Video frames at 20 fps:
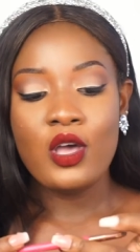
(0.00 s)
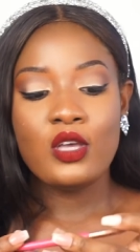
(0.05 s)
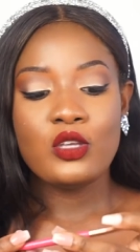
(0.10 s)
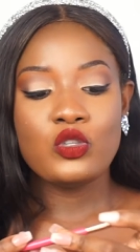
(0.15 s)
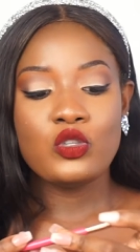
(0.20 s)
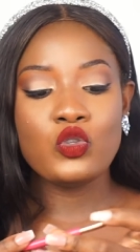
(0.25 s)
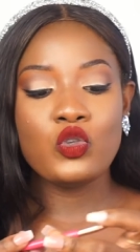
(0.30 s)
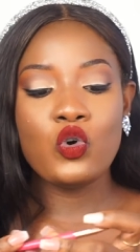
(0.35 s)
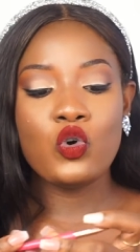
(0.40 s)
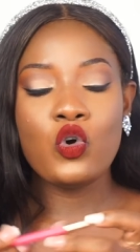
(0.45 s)

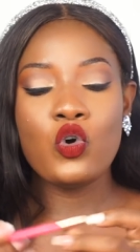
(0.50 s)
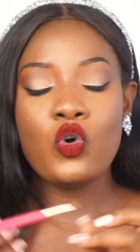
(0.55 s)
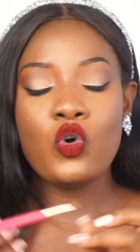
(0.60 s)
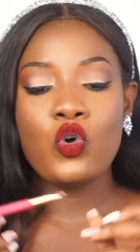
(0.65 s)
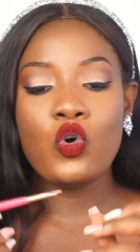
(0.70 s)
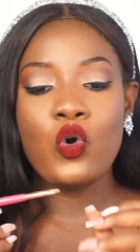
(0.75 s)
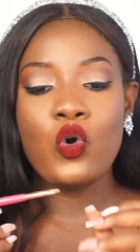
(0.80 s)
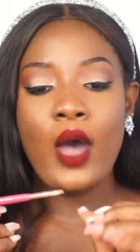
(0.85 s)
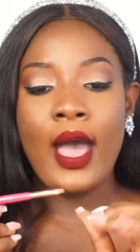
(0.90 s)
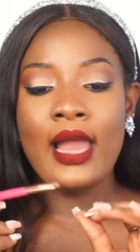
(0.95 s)

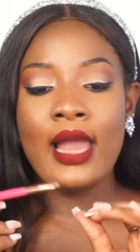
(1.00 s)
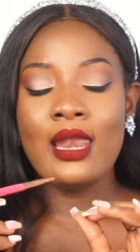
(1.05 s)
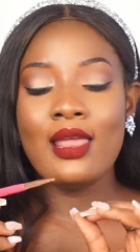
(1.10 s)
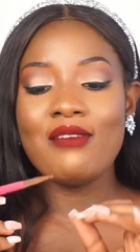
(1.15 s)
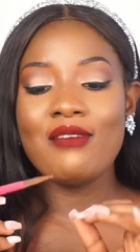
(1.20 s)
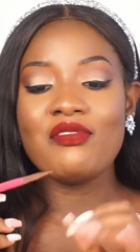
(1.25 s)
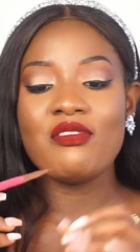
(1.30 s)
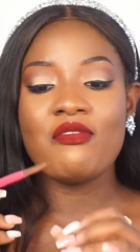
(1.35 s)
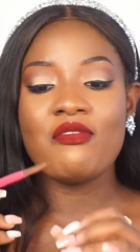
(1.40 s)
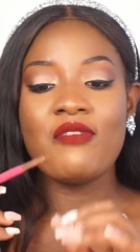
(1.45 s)
So I
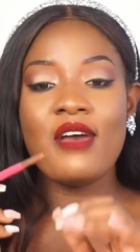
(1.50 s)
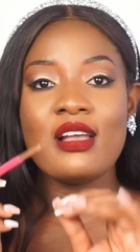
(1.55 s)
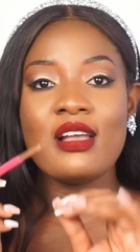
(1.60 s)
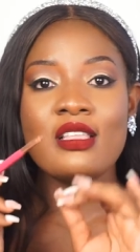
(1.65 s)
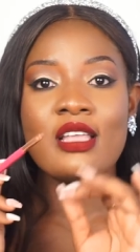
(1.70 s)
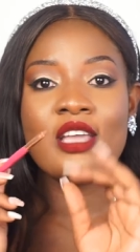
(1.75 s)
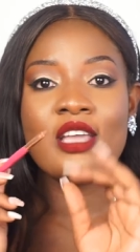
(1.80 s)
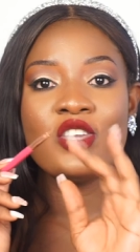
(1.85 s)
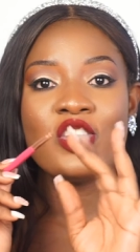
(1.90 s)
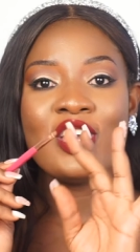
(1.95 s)
love the fact
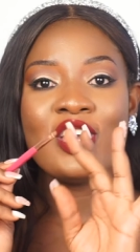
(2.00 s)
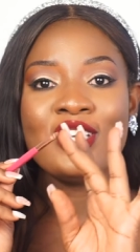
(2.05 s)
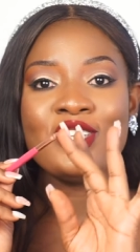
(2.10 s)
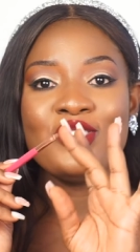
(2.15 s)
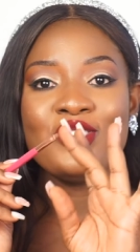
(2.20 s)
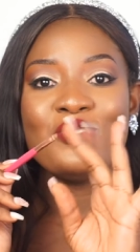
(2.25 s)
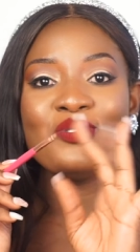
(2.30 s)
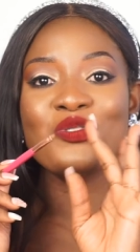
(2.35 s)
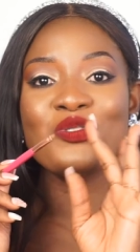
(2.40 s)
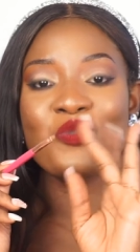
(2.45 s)
that you can
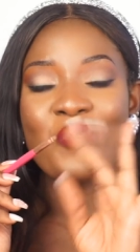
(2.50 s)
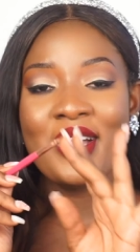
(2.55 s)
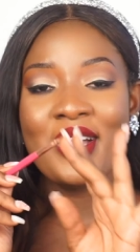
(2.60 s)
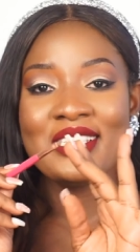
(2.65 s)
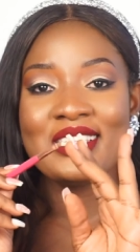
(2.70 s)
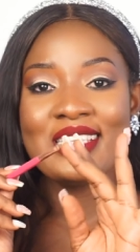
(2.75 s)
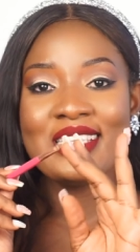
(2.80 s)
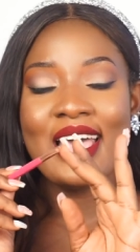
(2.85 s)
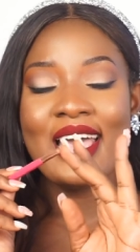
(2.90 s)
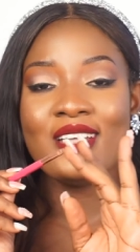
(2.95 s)
use
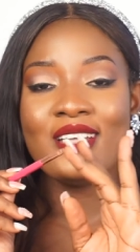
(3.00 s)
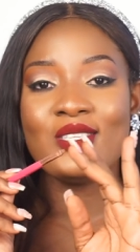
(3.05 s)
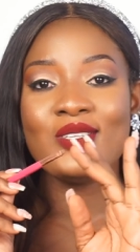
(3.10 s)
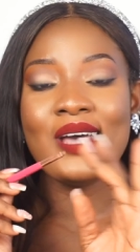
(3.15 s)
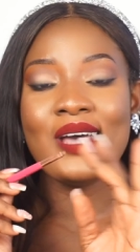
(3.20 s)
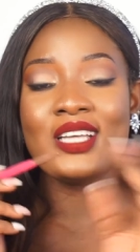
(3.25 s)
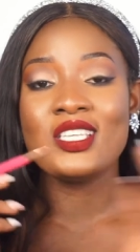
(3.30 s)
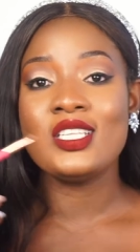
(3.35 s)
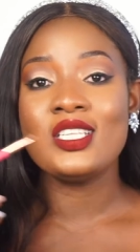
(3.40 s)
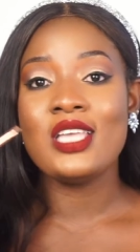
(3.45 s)
one side to
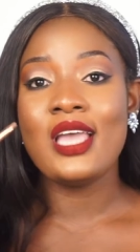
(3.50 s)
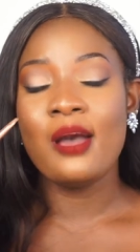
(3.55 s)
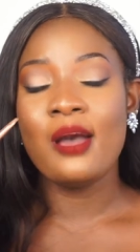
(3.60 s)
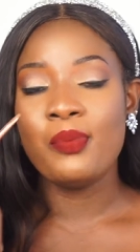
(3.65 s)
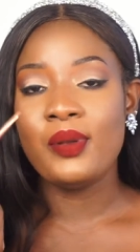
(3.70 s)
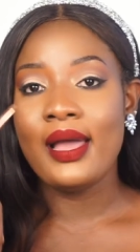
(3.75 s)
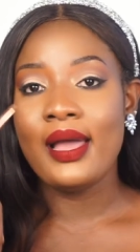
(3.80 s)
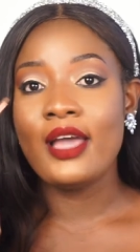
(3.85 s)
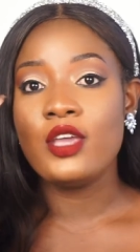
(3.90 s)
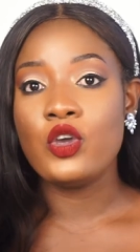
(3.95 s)
actually
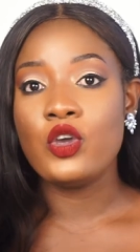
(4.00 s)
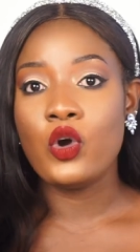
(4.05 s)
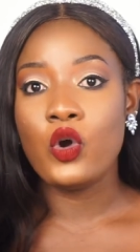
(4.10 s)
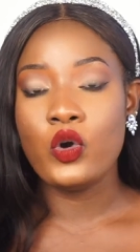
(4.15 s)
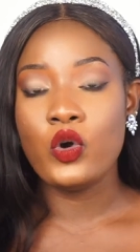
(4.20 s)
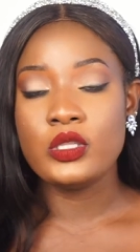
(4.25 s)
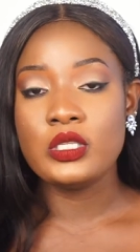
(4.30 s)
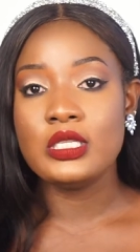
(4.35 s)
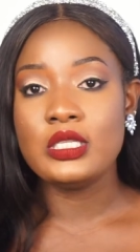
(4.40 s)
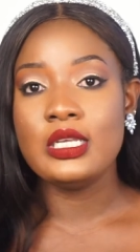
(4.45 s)
apply your
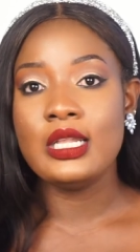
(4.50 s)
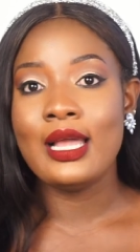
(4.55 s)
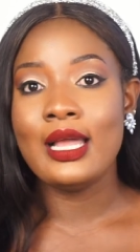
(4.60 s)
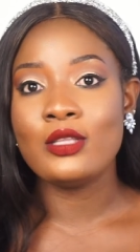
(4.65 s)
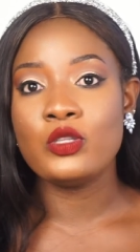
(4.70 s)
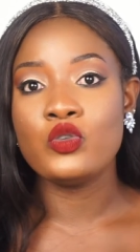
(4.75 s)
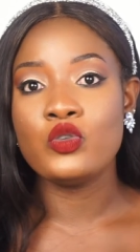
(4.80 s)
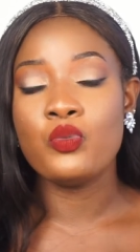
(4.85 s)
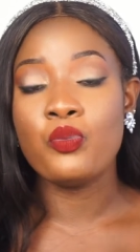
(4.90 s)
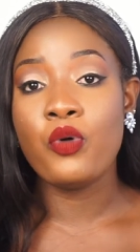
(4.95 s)

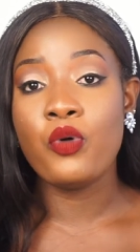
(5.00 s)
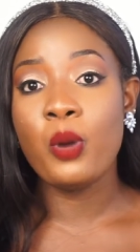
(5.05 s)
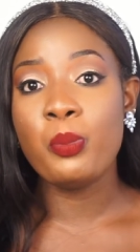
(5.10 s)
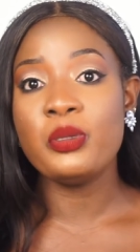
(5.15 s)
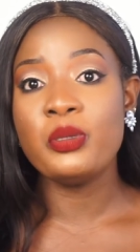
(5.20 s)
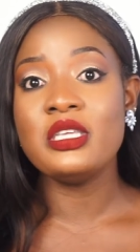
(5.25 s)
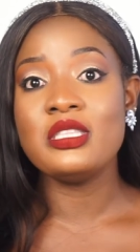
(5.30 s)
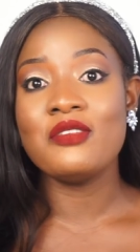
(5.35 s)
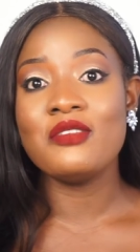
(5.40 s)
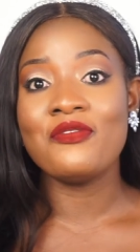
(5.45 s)
concealer to
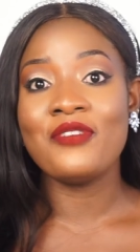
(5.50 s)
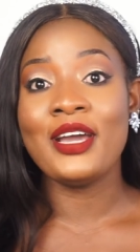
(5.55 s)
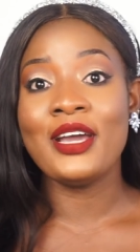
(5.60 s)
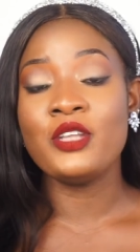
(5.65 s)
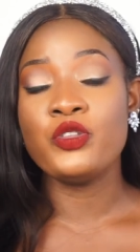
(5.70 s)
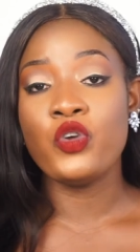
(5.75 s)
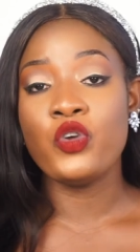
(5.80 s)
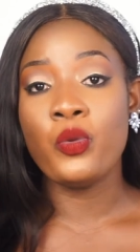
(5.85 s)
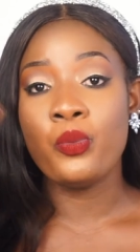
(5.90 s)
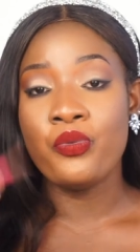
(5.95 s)
properly
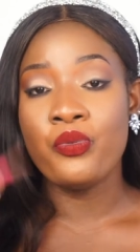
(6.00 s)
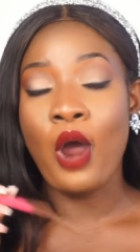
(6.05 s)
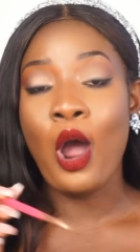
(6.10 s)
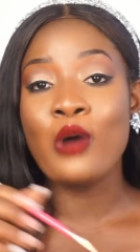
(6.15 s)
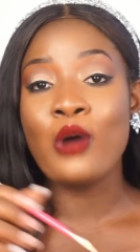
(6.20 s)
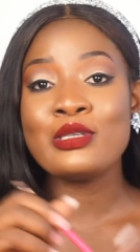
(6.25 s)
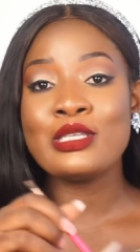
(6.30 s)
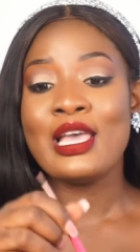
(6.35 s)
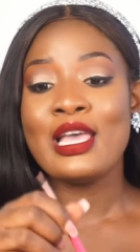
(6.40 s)
define your brows